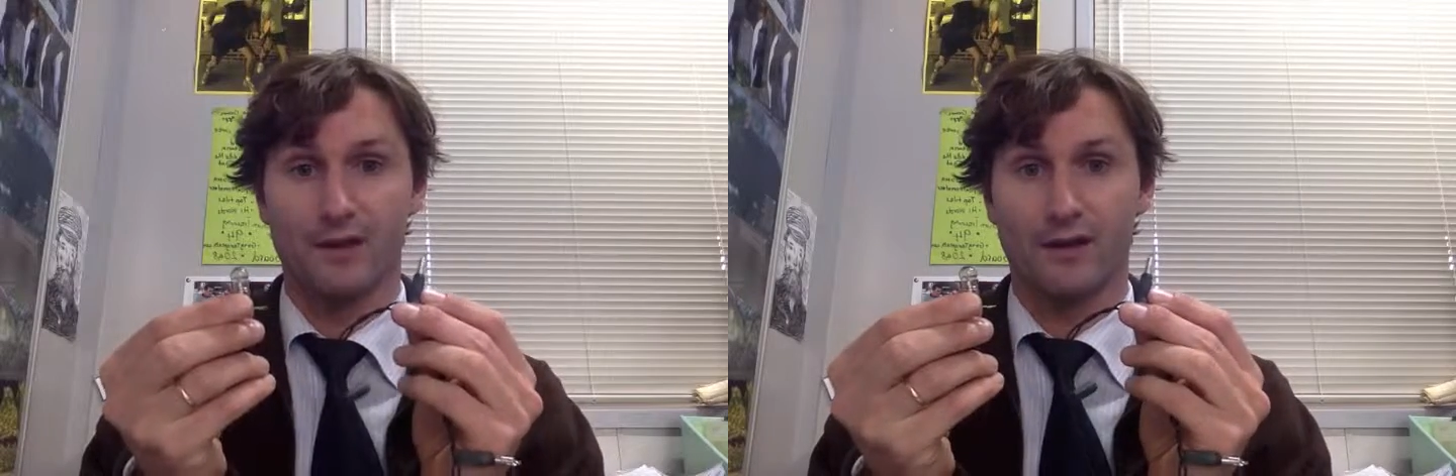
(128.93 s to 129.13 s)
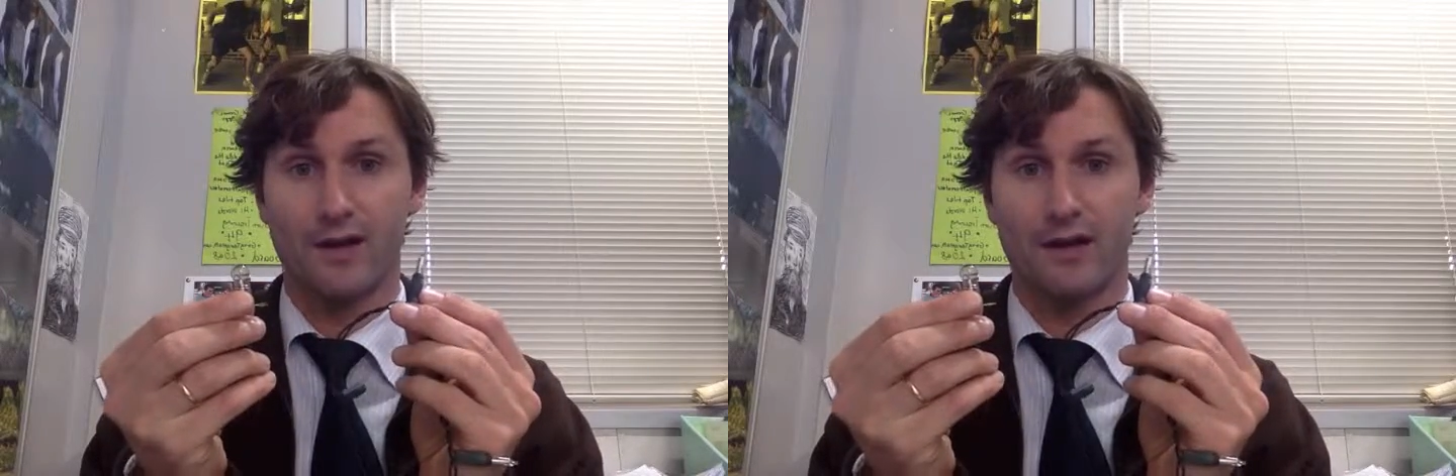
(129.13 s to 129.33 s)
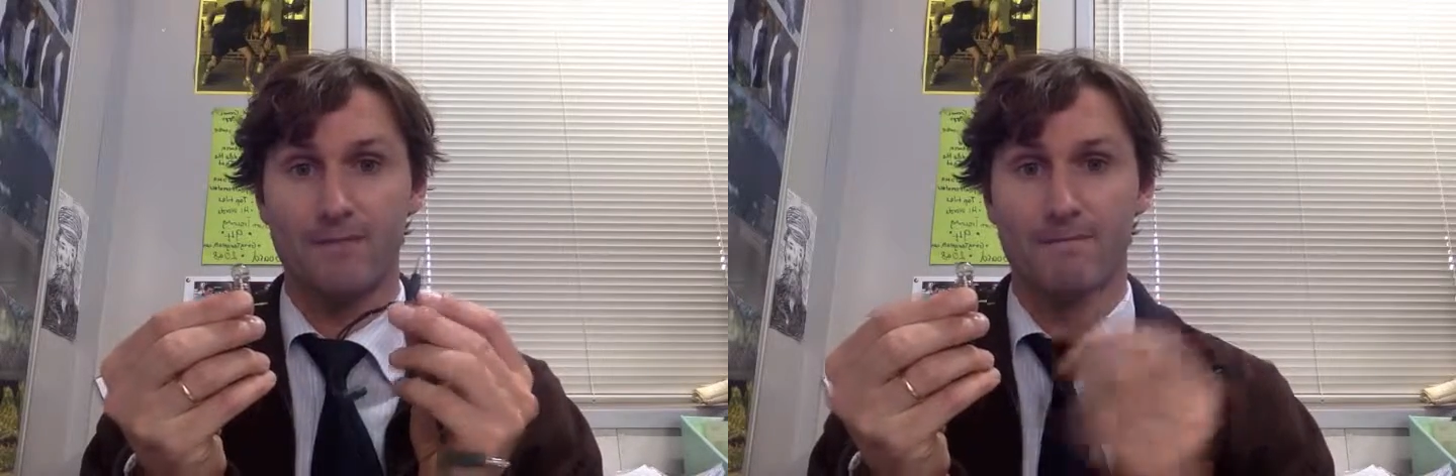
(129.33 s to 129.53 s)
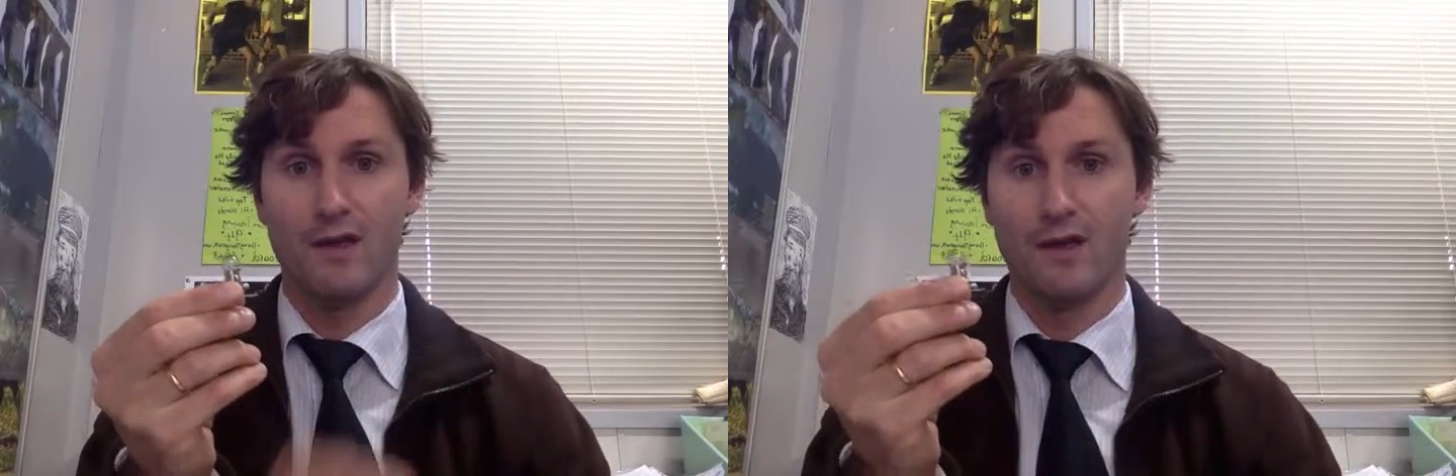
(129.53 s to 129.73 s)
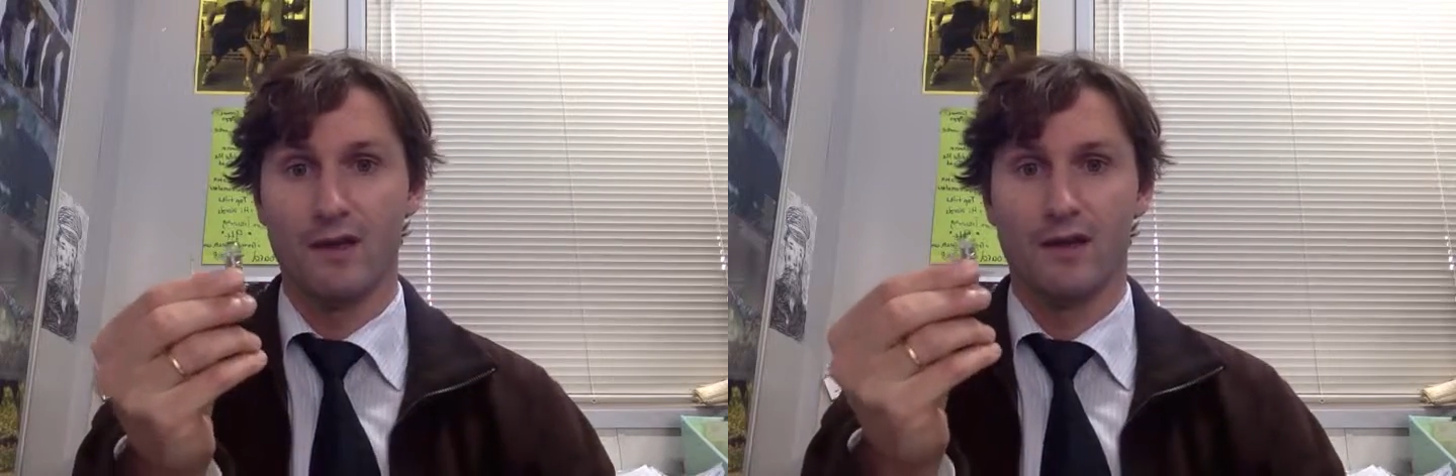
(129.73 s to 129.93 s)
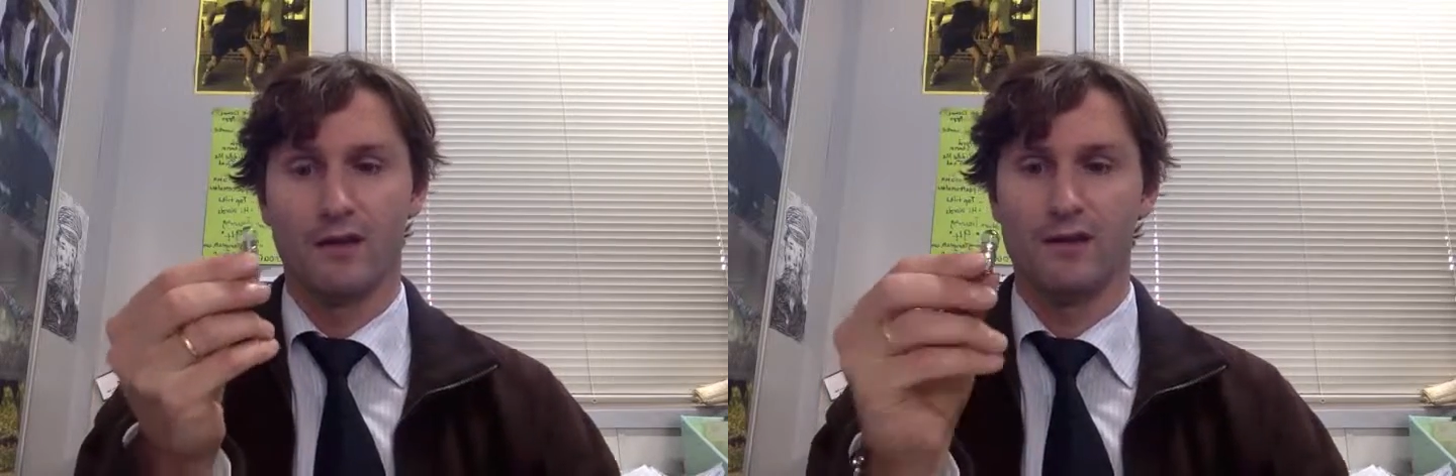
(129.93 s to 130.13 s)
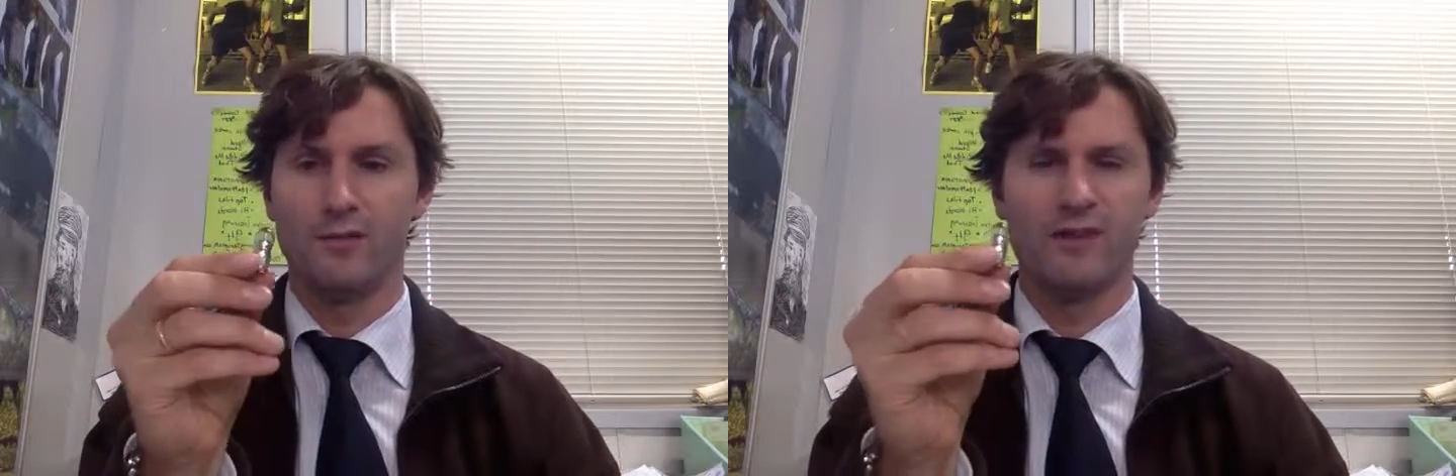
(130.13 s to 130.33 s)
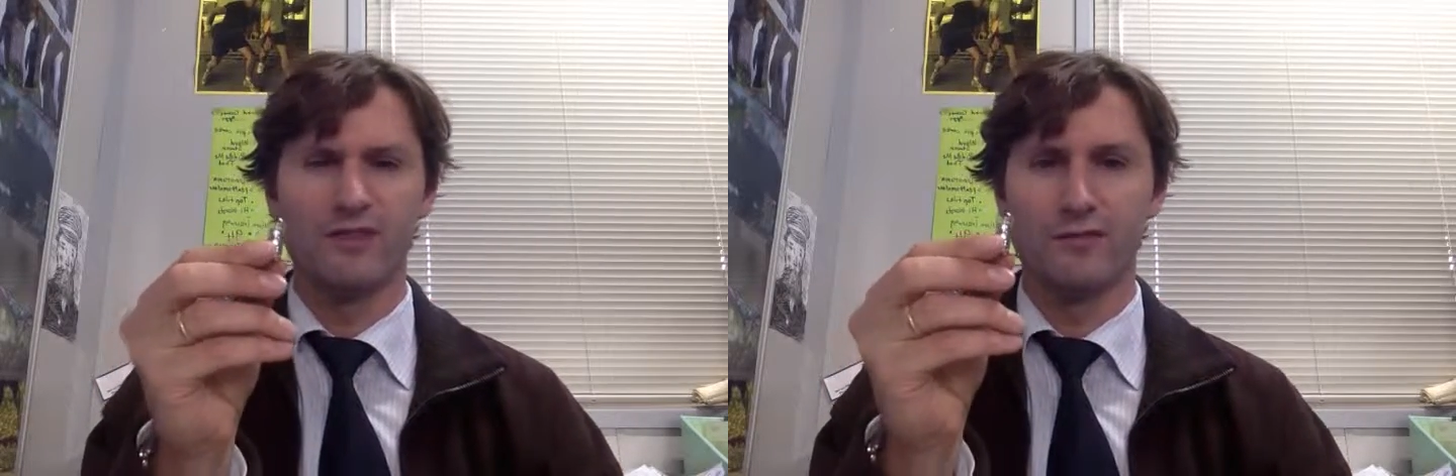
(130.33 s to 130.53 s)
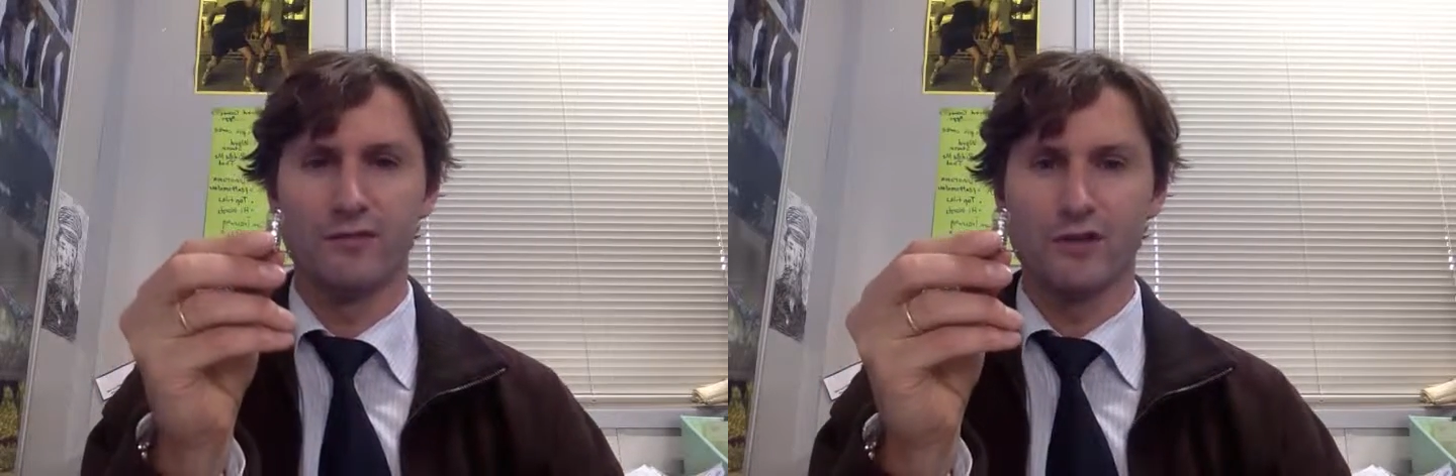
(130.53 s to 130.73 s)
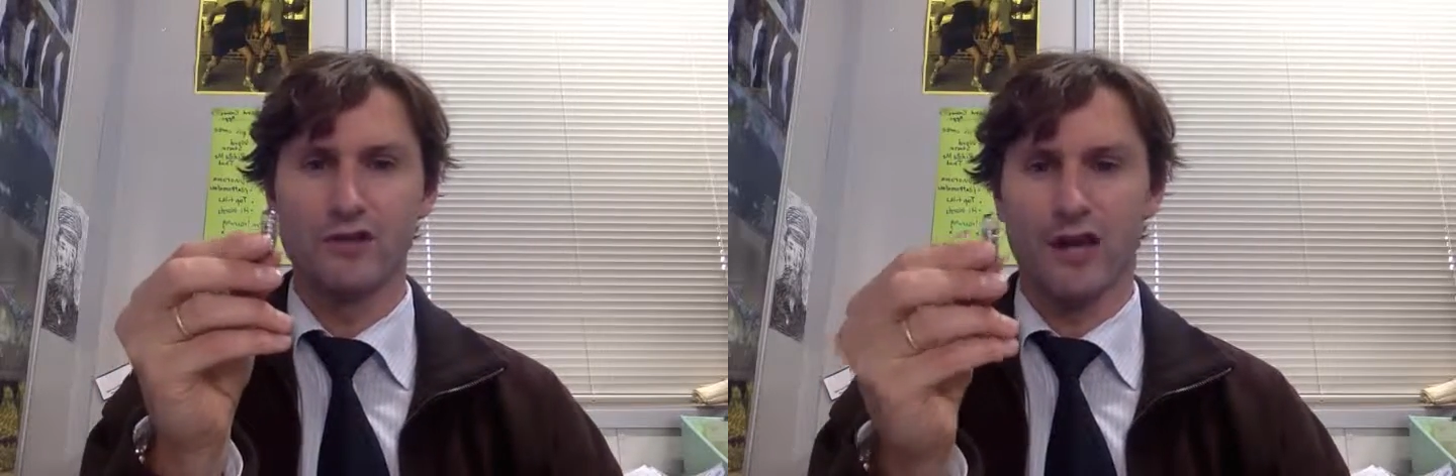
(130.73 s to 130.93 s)
Okay, a little bit of a
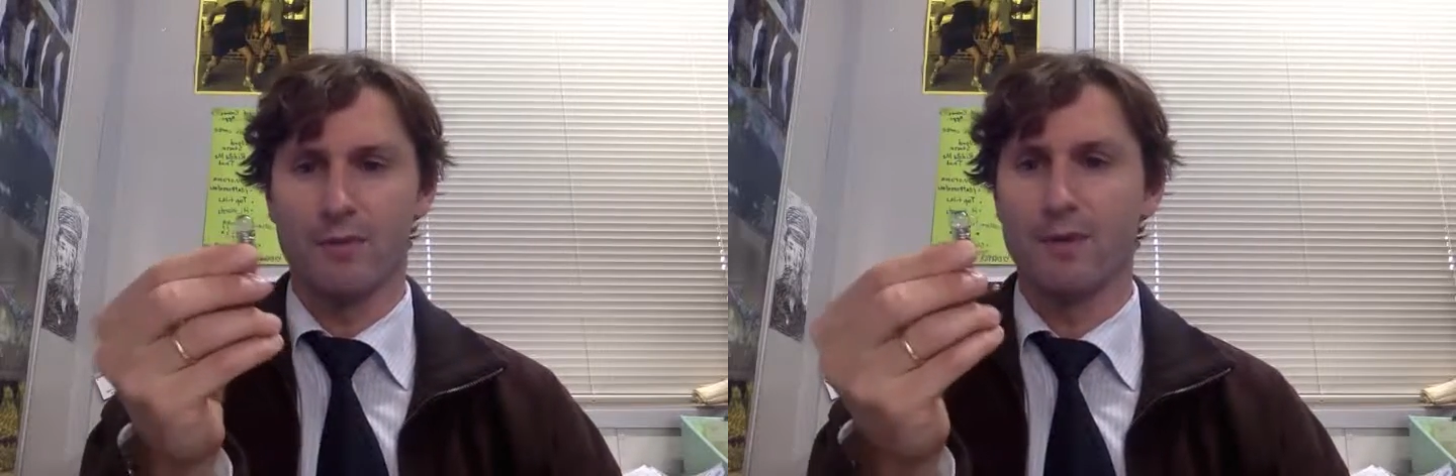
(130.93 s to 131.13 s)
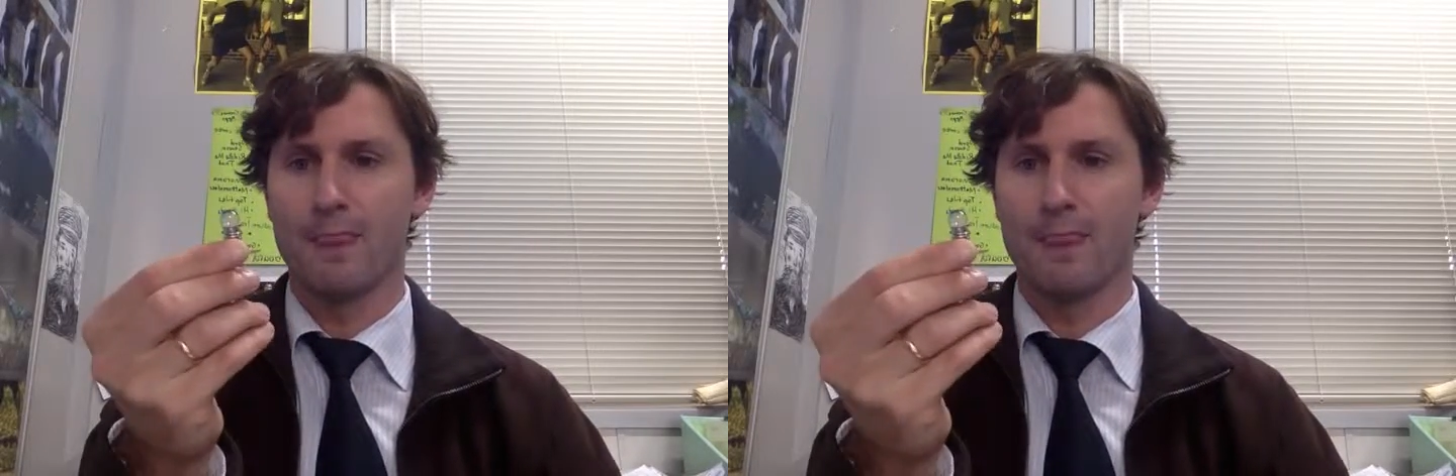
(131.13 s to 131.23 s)
different shape,